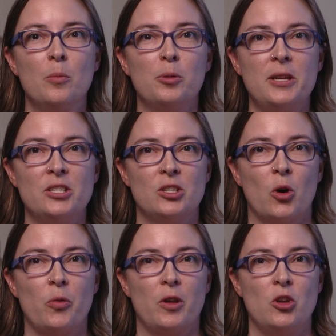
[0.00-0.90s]
Please
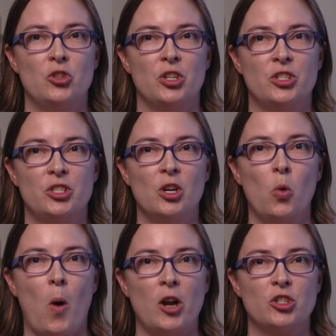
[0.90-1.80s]
note that you should
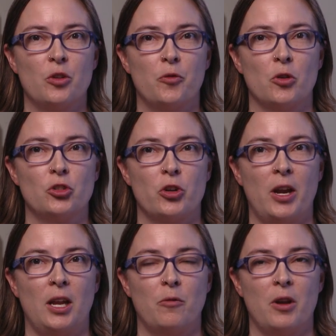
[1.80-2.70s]
still watch the full
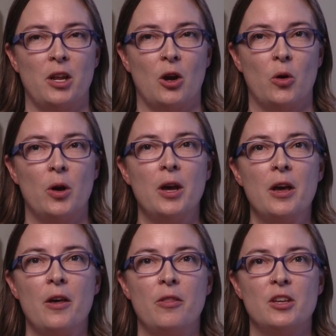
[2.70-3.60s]
training video.
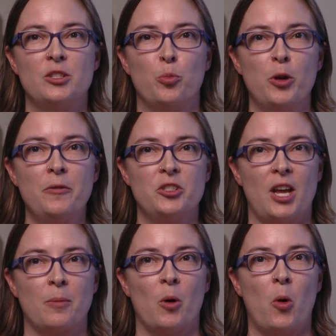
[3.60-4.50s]
This brief
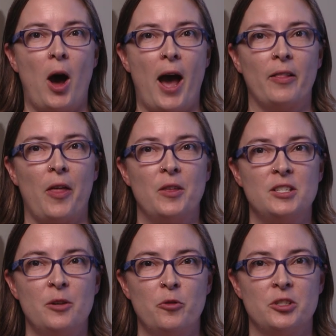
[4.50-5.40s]
segment will highlight the
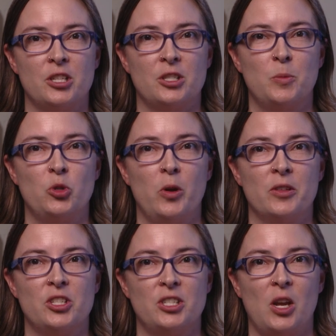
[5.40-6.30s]
differences between
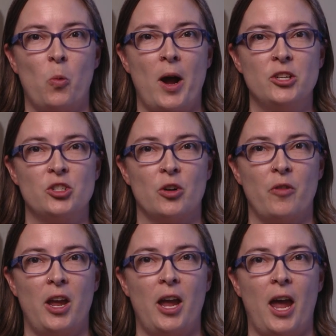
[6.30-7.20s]
the statewide
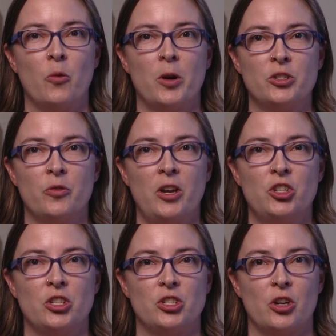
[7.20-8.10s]
survey and
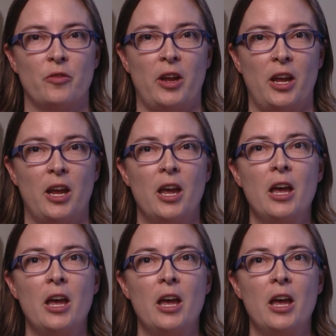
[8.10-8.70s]
reservation survey.